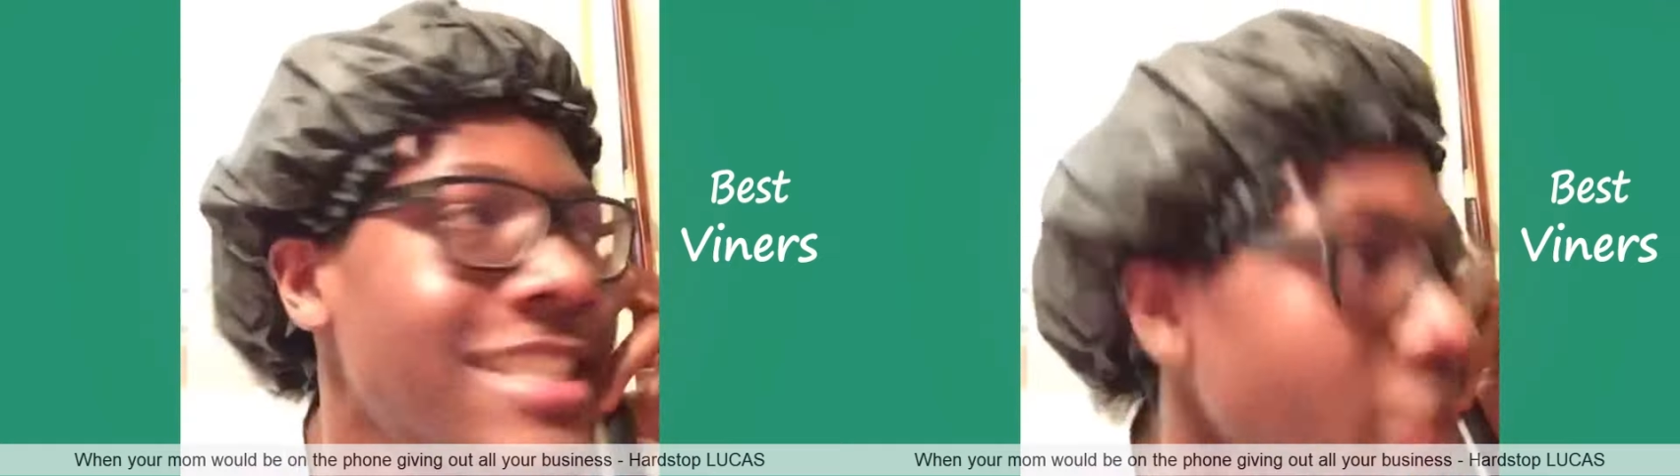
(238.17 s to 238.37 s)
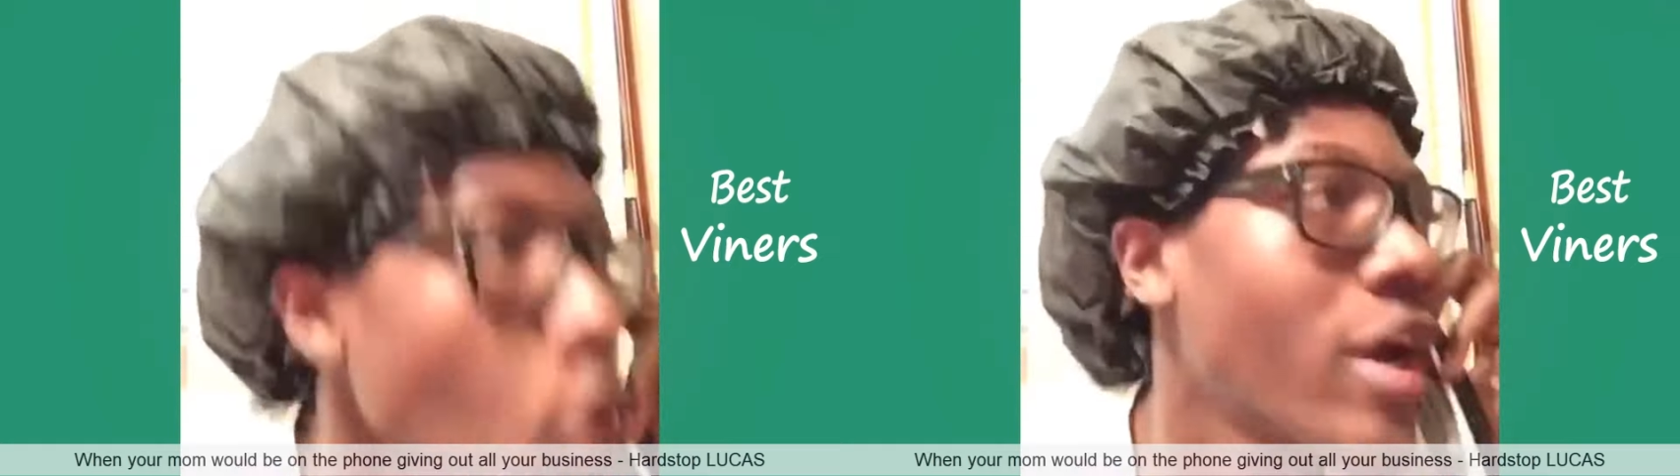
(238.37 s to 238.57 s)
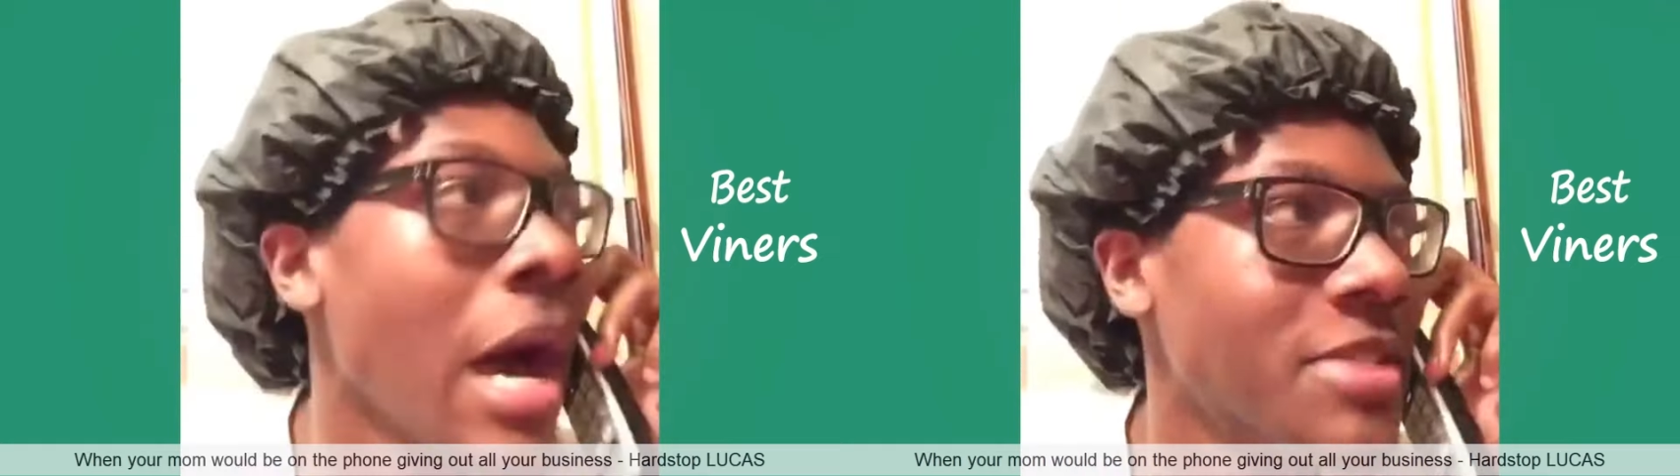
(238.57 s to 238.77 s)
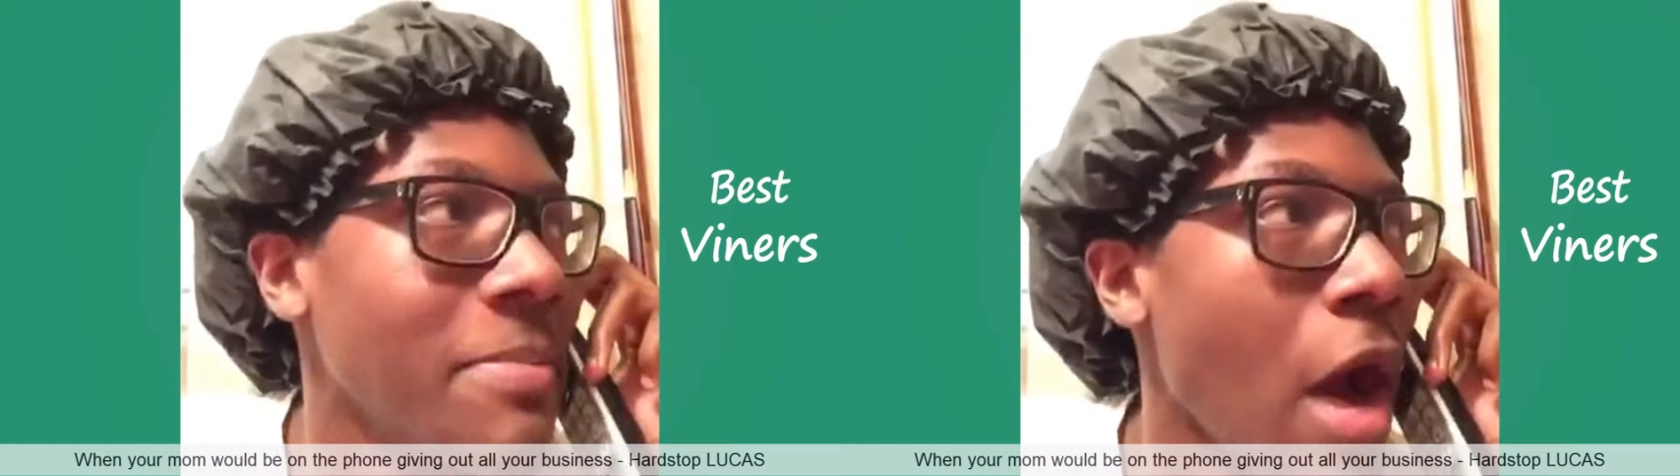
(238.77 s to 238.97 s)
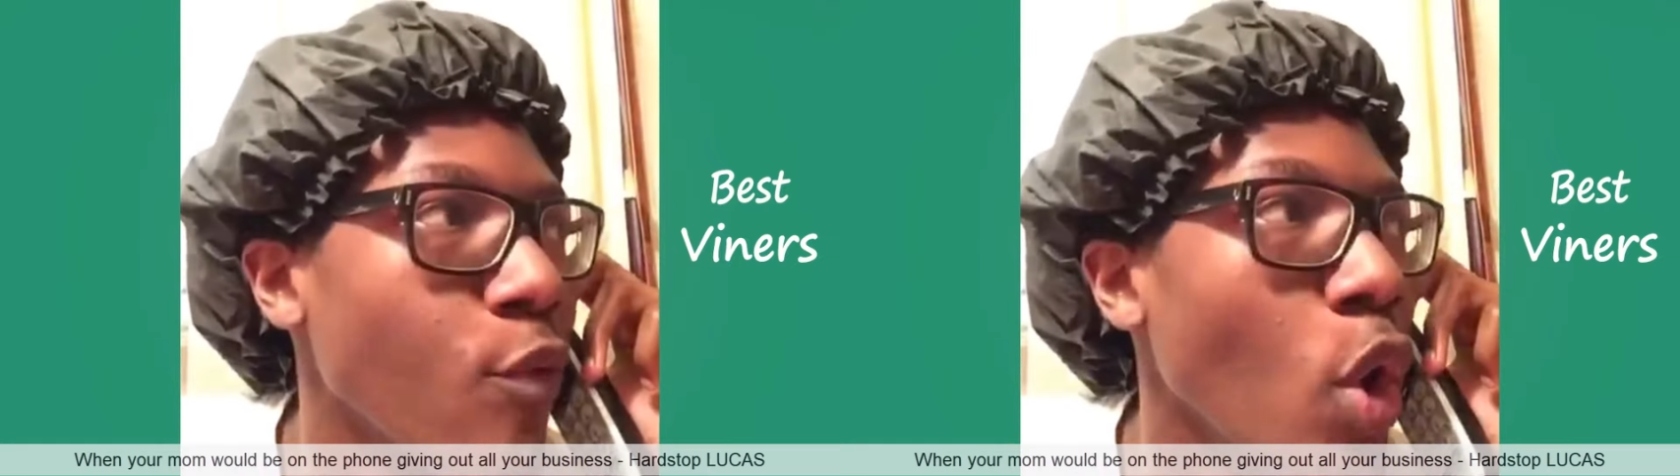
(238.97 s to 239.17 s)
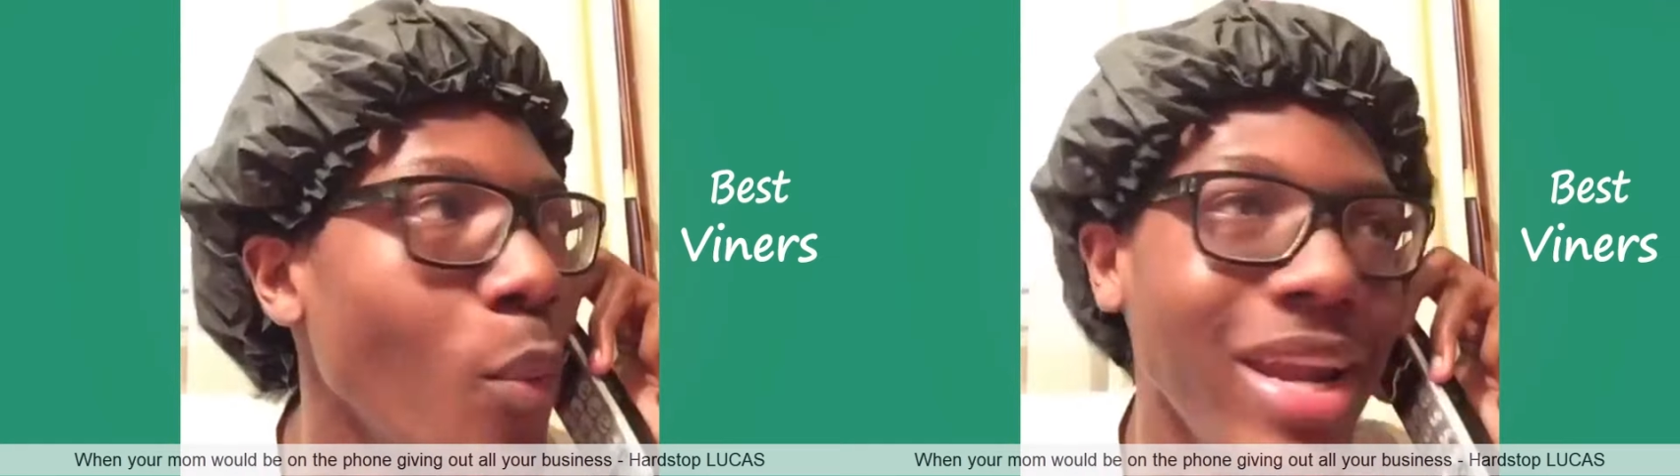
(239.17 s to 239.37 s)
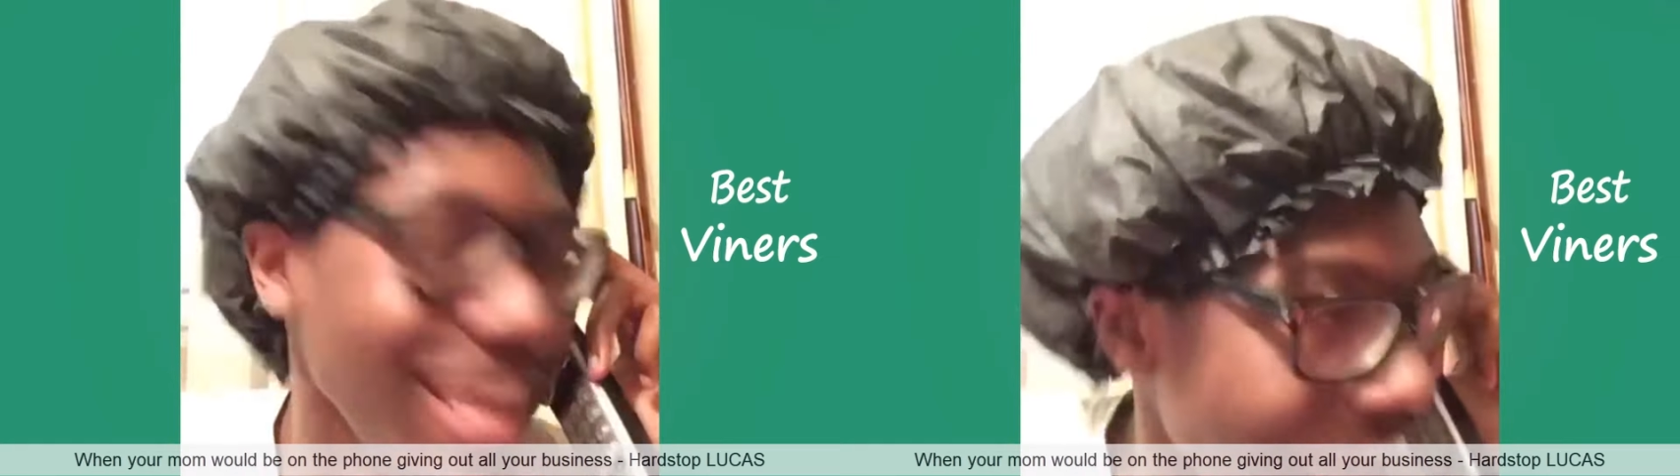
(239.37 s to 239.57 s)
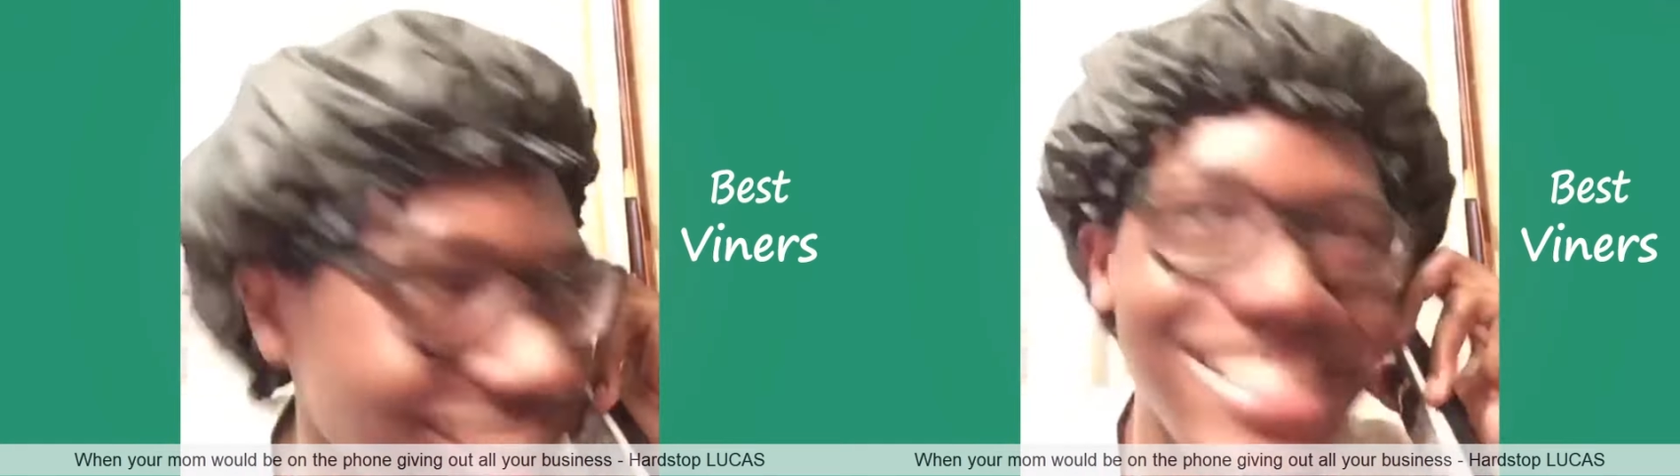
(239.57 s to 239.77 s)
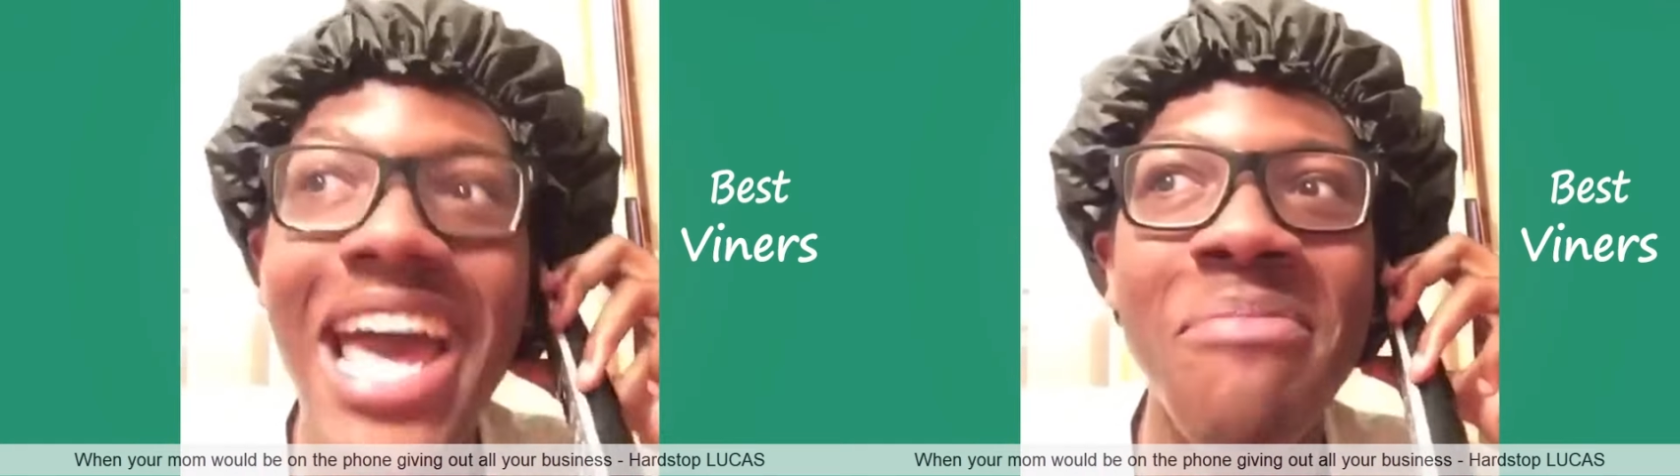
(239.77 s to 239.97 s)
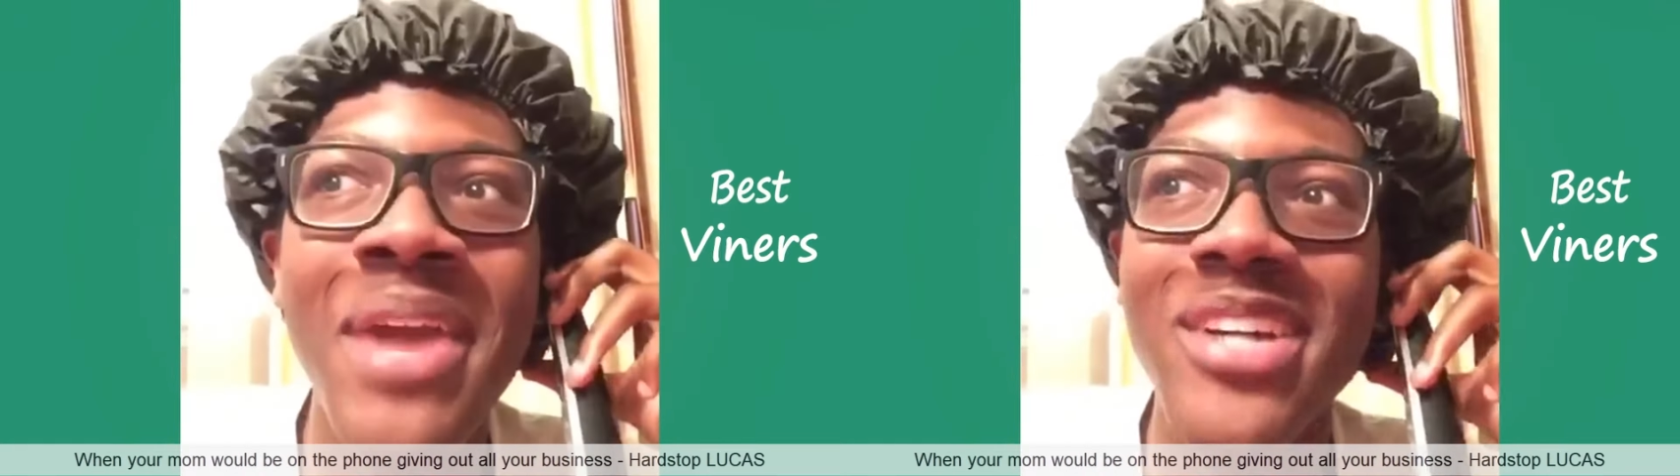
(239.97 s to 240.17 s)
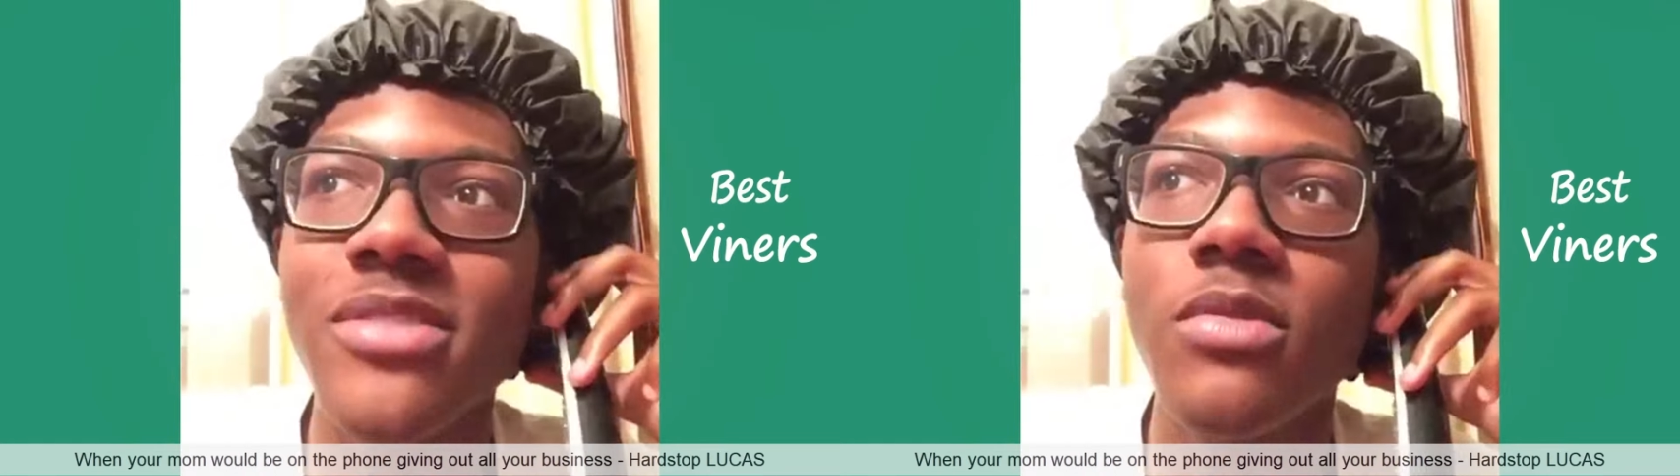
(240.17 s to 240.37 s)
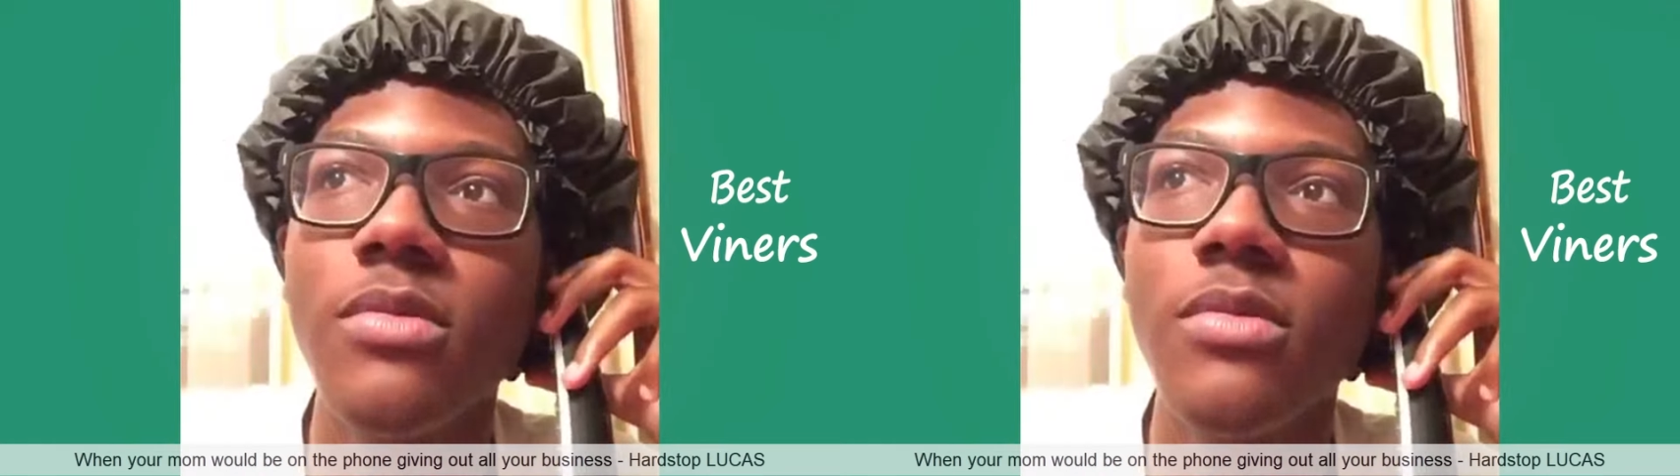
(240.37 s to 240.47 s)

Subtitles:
Still comes in my room when he has nightmares.